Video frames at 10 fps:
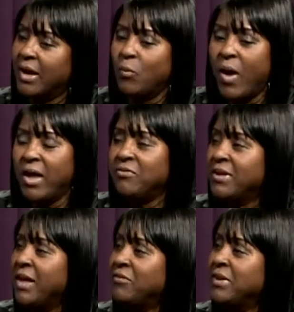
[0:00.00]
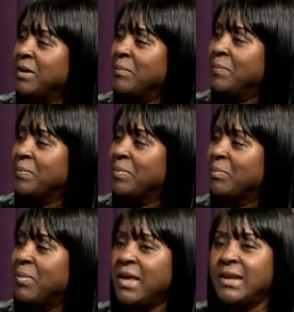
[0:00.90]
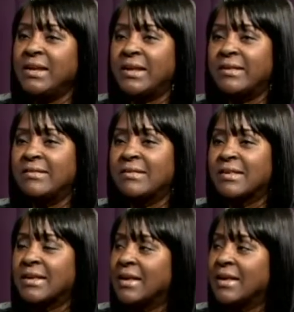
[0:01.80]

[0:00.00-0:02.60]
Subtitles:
Wife left him, penniless,